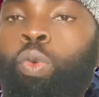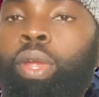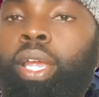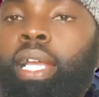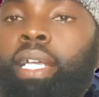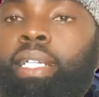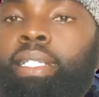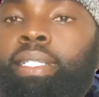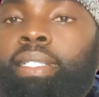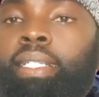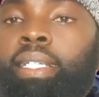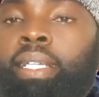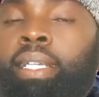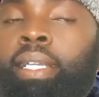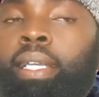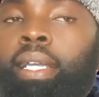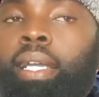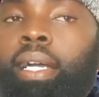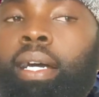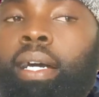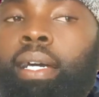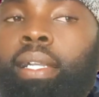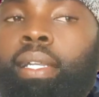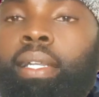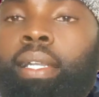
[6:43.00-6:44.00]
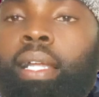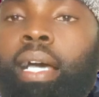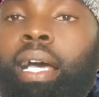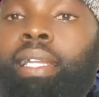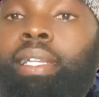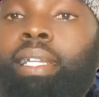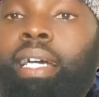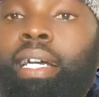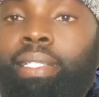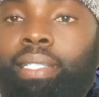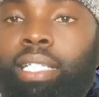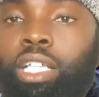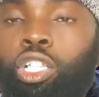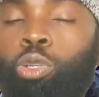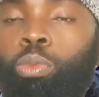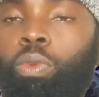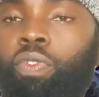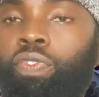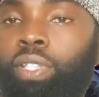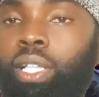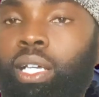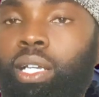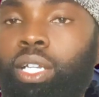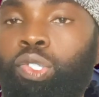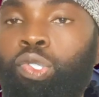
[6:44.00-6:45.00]
We can say al-asadu
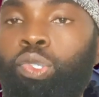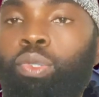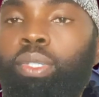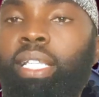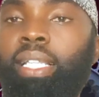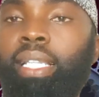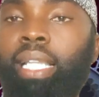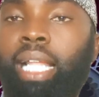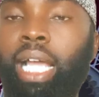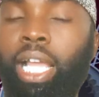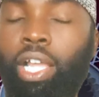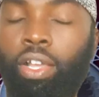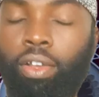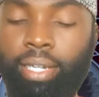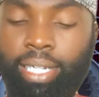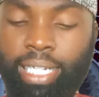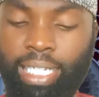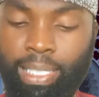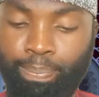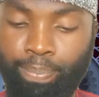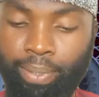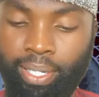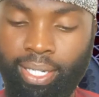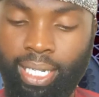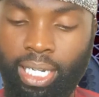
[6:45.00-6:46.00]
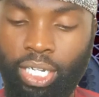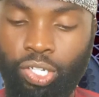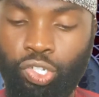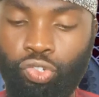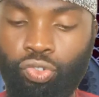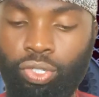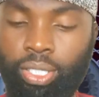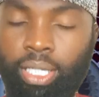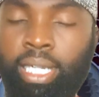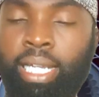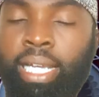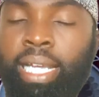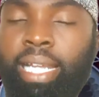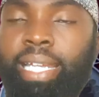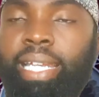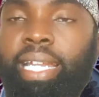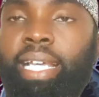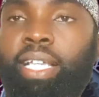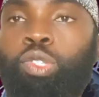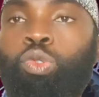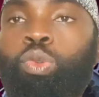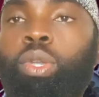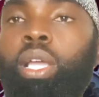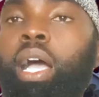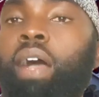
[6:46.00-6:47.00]
muftarisun. The lion is predatory.
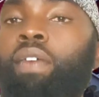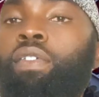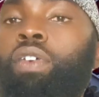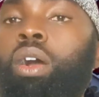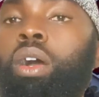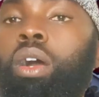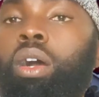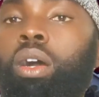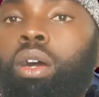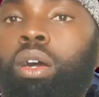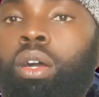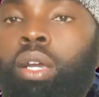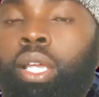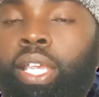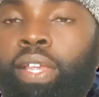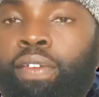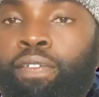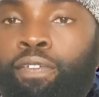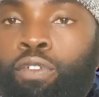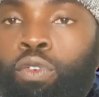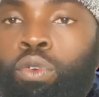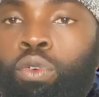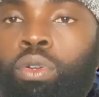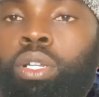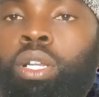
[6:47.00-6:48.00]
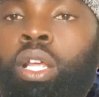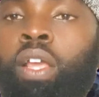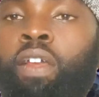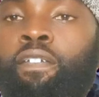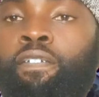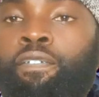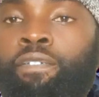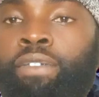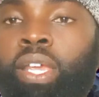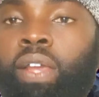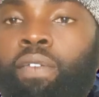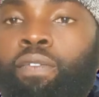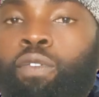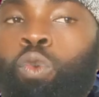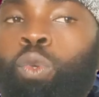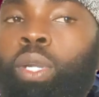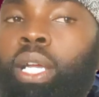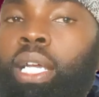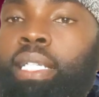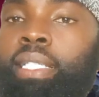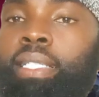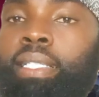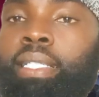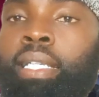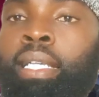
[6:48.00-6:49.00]
Next we have khaifun, fearful. We
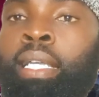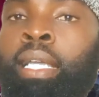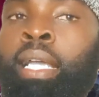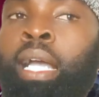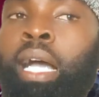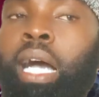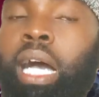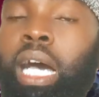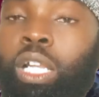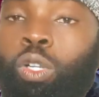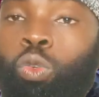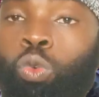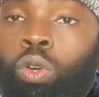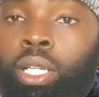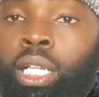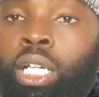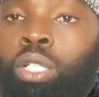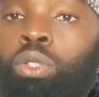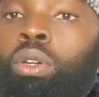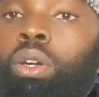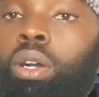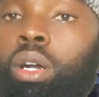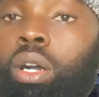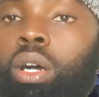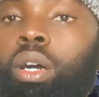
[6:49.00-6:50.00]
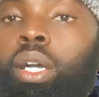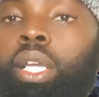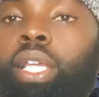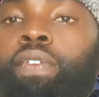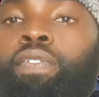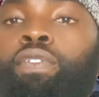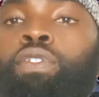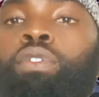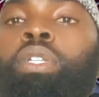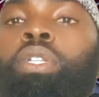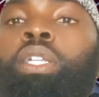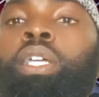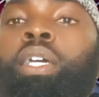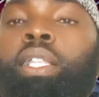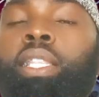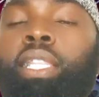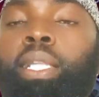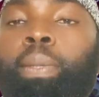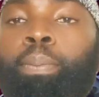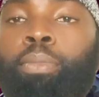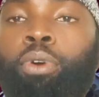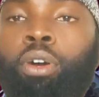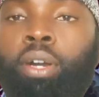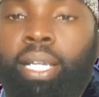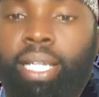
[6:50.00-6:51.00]
can say al-waladu khaifun.
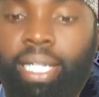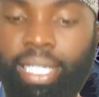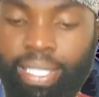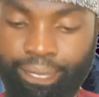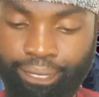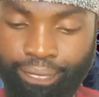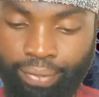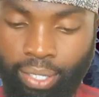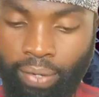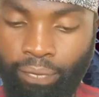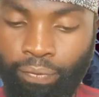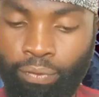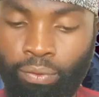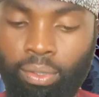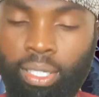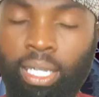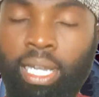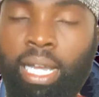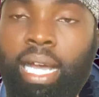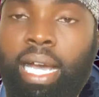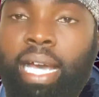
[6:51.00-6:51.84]
The boy is fearful.